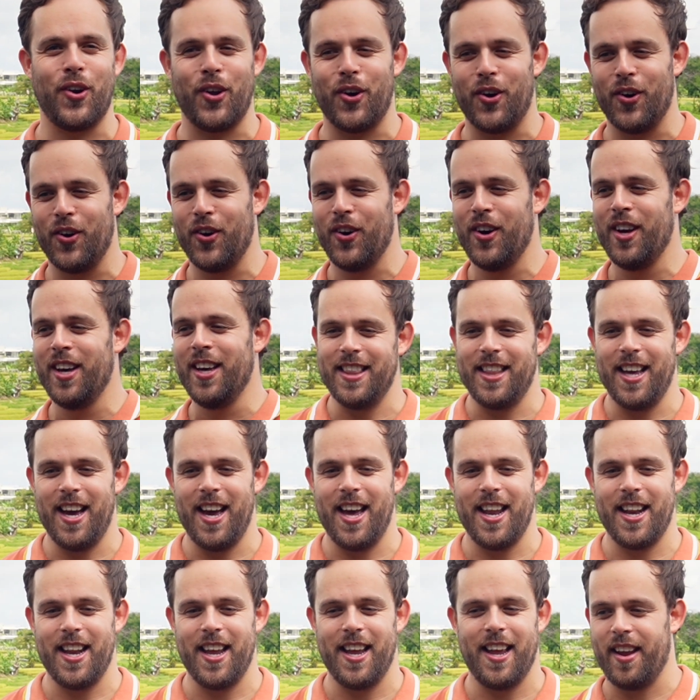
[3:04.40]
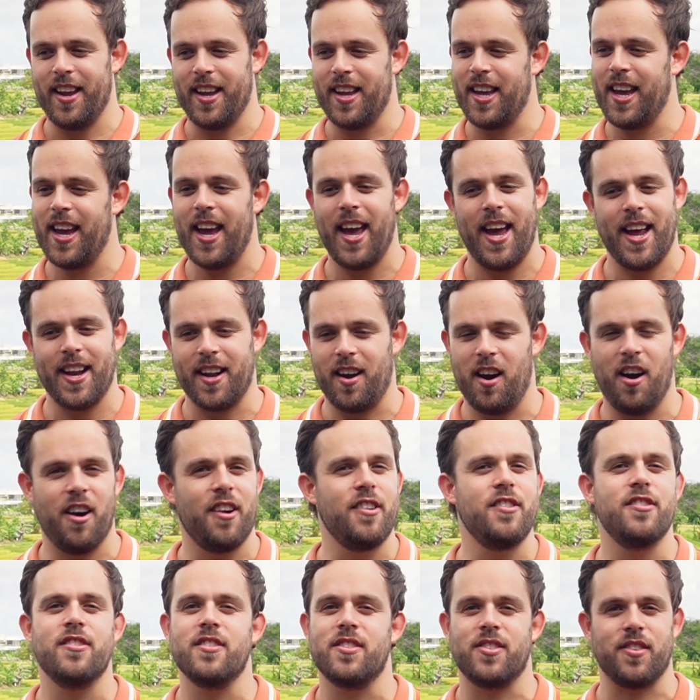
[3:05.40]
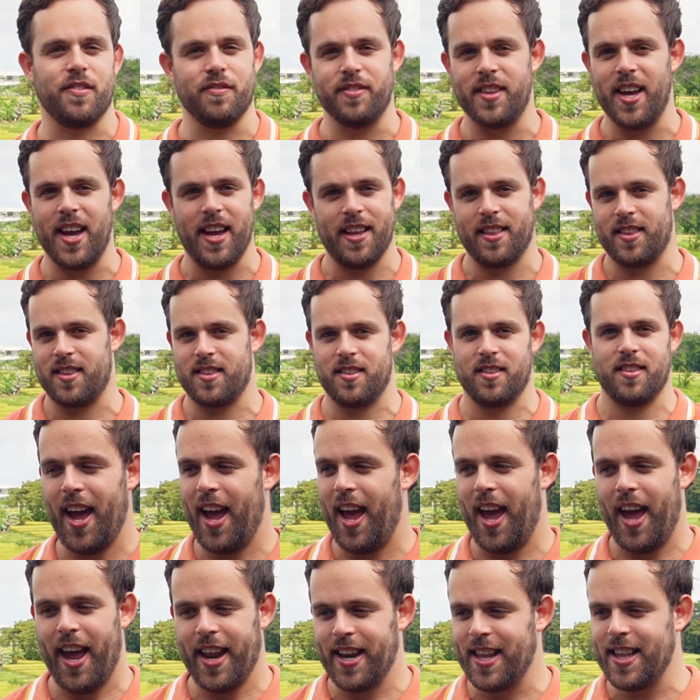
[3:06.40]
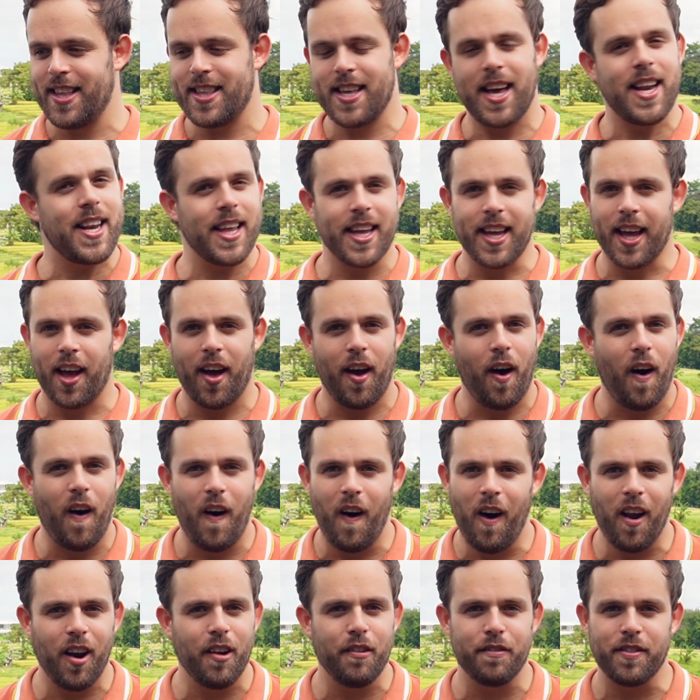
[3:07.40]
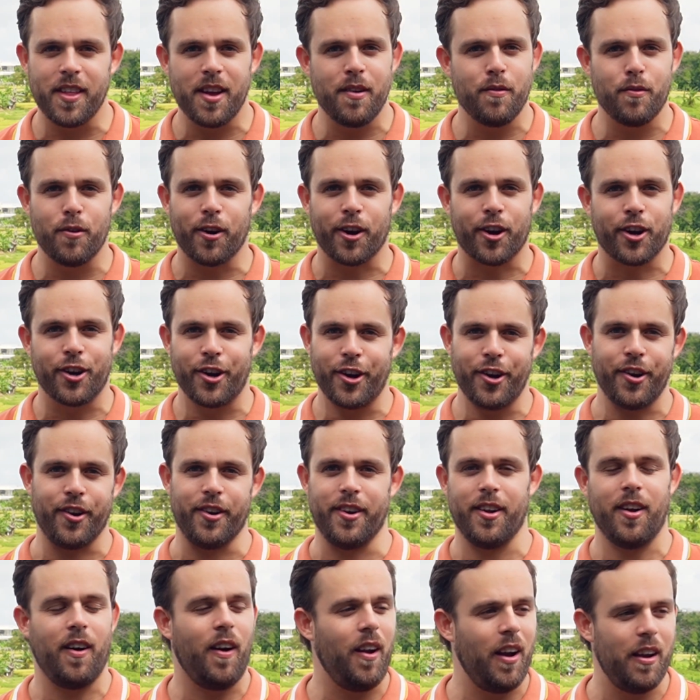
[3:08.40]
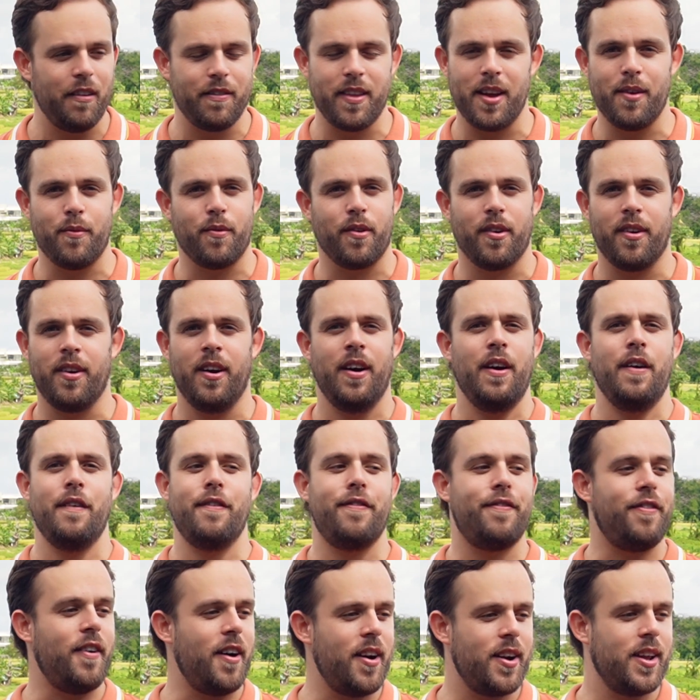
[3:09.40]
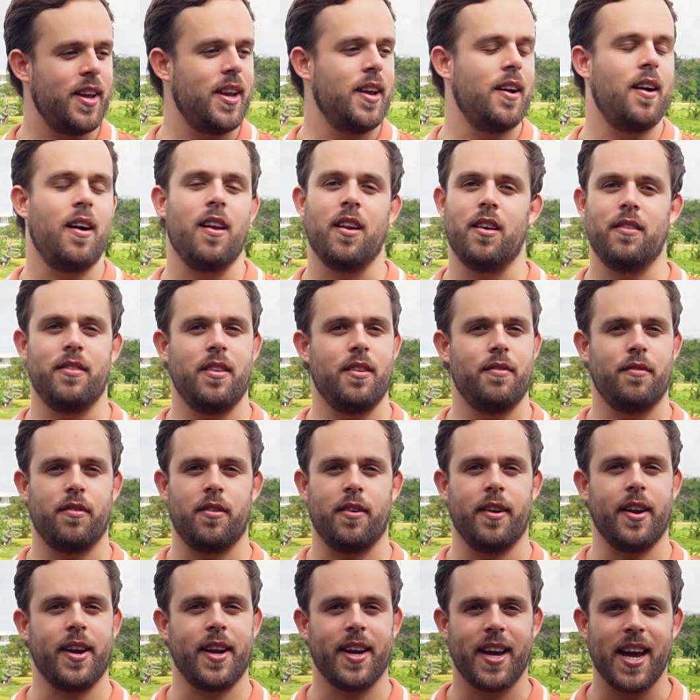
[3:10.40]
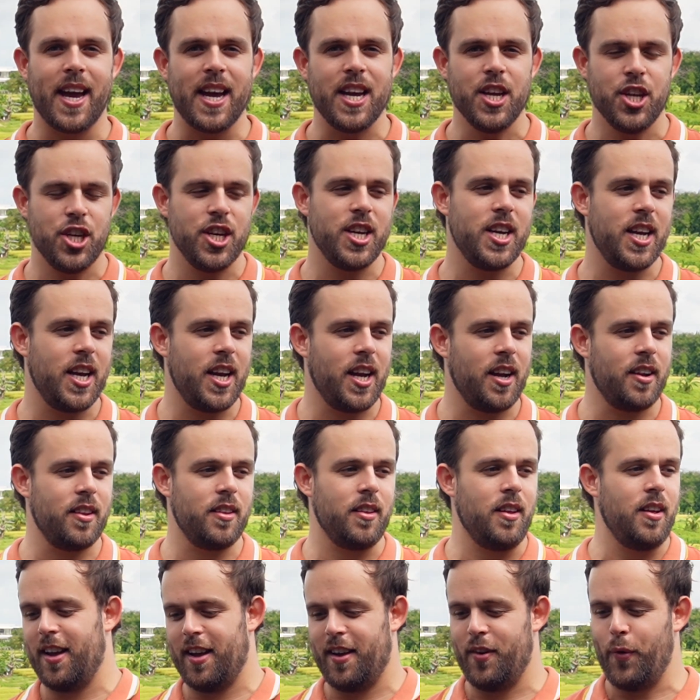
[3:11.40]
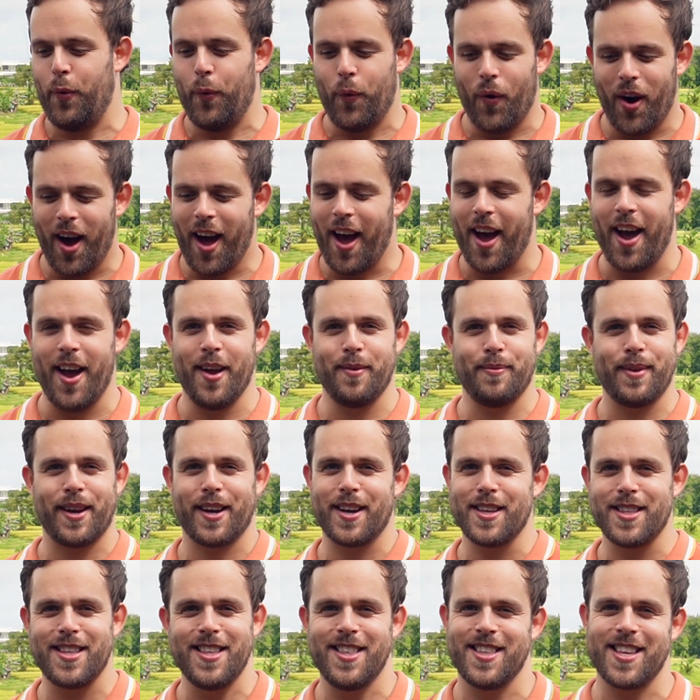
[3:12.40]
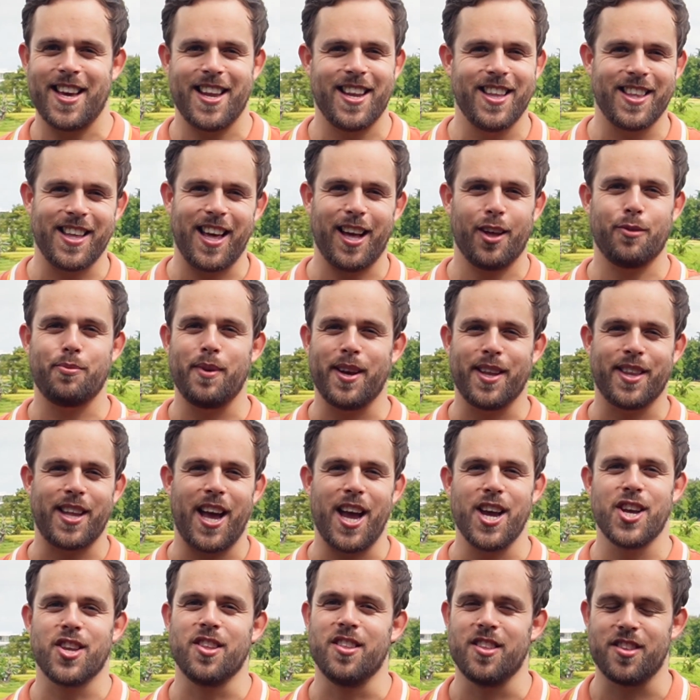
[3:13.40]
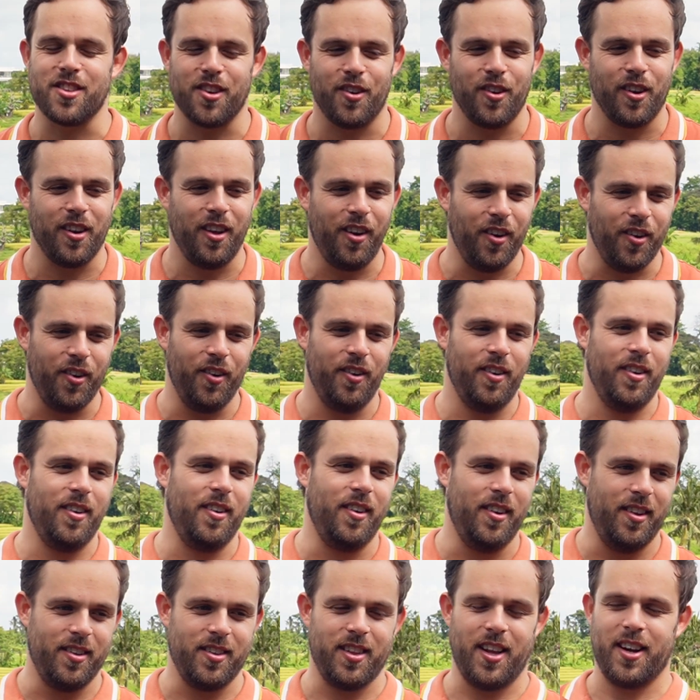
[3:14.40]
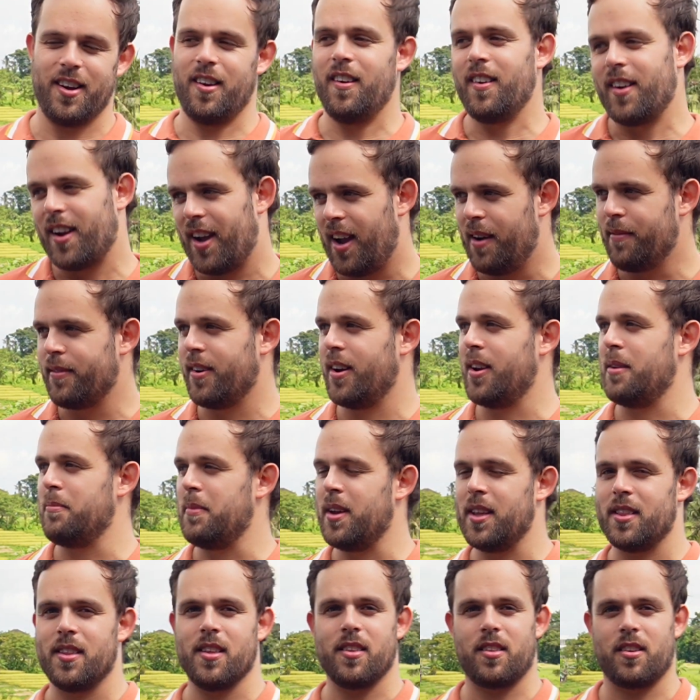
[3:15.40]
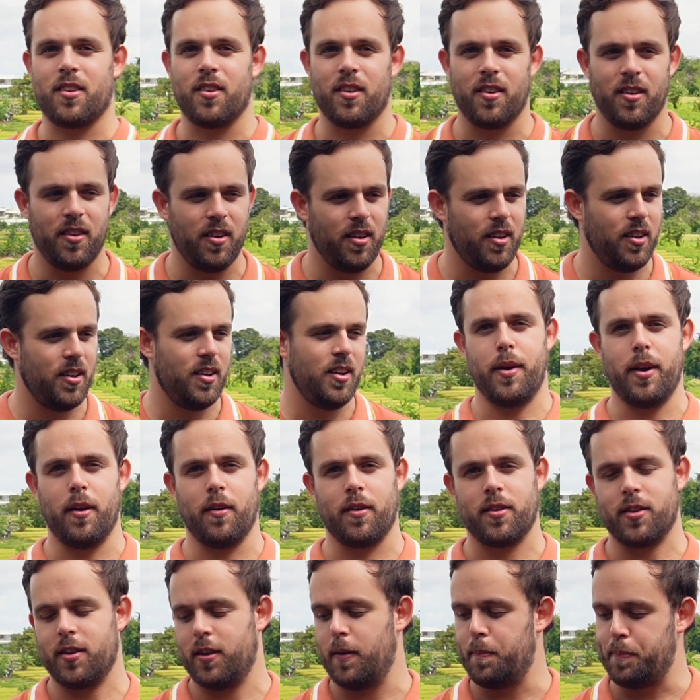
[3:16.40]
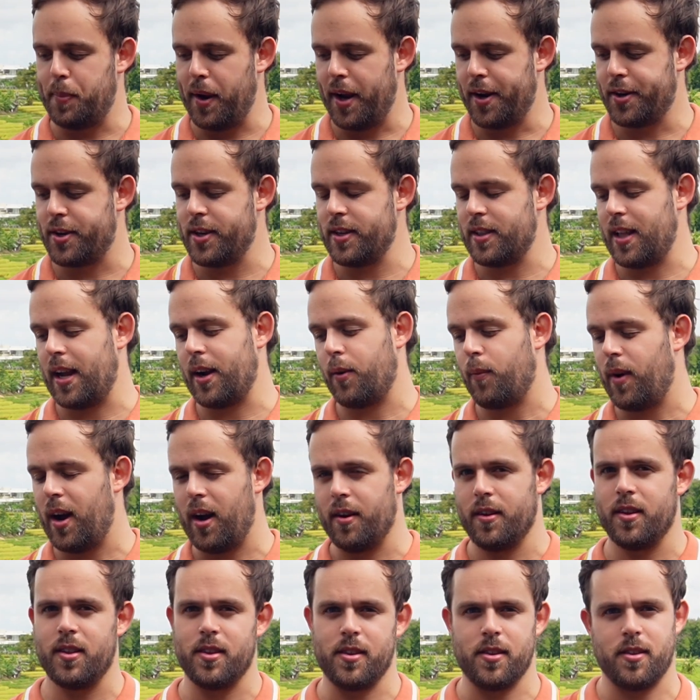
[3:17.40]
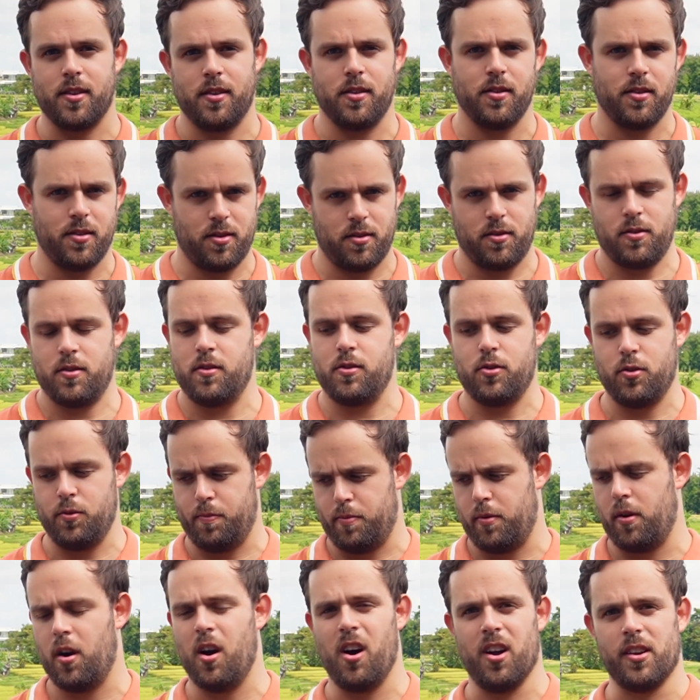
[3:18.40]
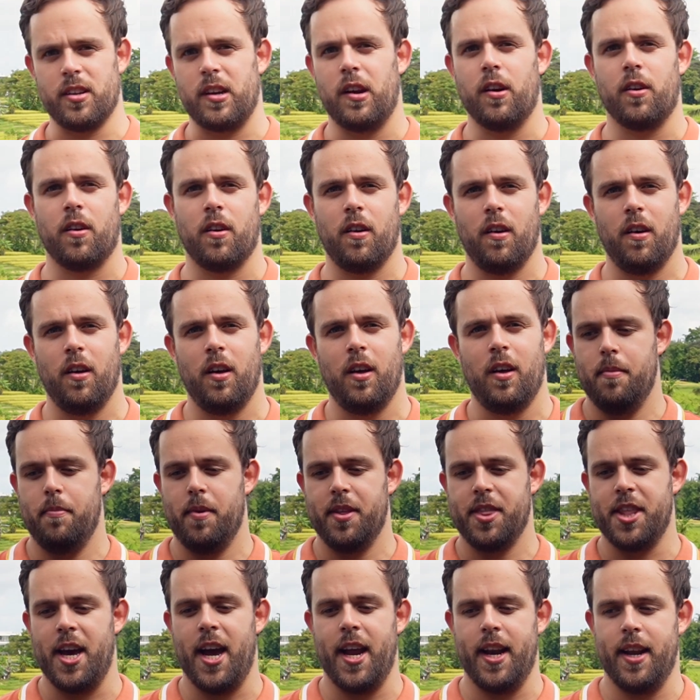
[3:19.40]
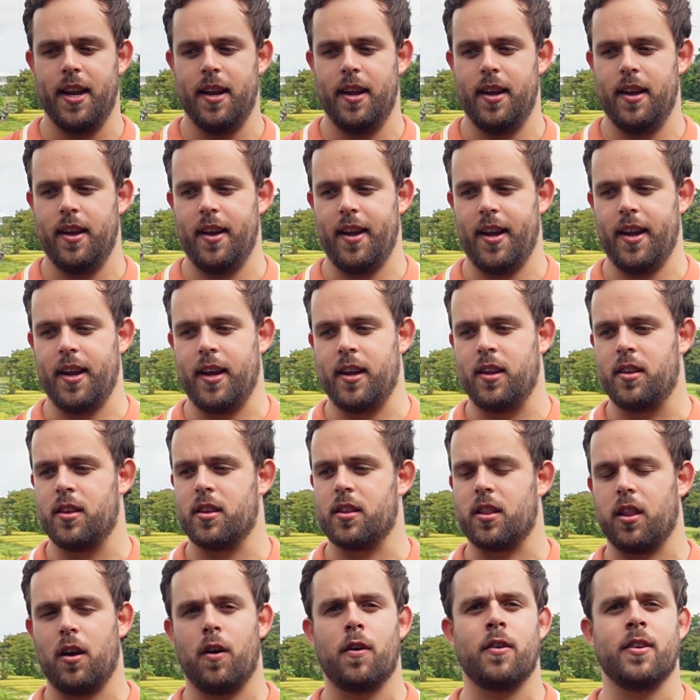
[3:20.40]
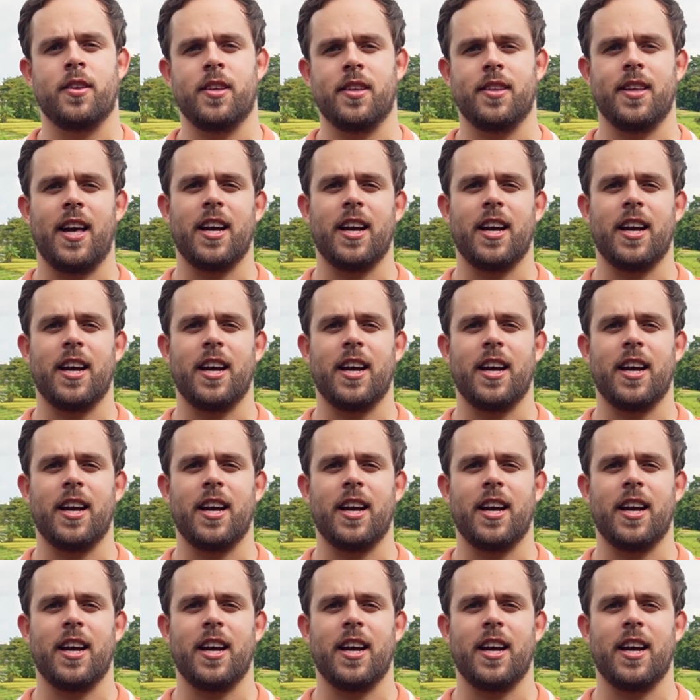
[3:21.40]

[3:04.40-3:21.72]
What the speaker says: low that he had hundreds of dates, and he said all of them were good, all of them were funny, all of them were engaging. Why? Because he set his expectations so low. It's like, okay, I'm gonna meet this girl, but he looks on the picture, it's like, wow, this is a super hot girl, but then he just lowers his